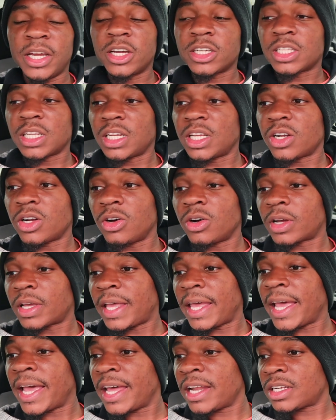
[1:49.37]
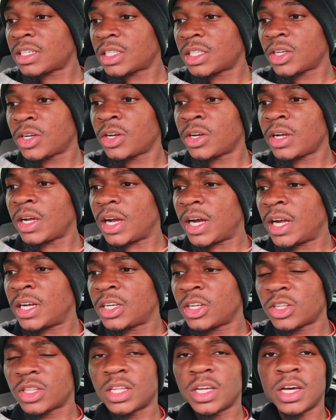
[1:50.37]
There's a little canister
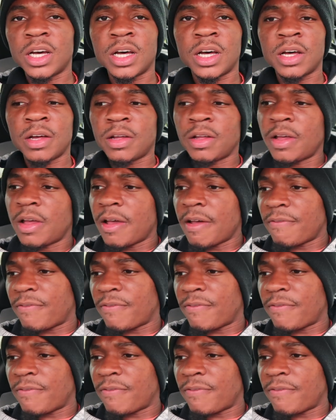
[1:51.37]
under the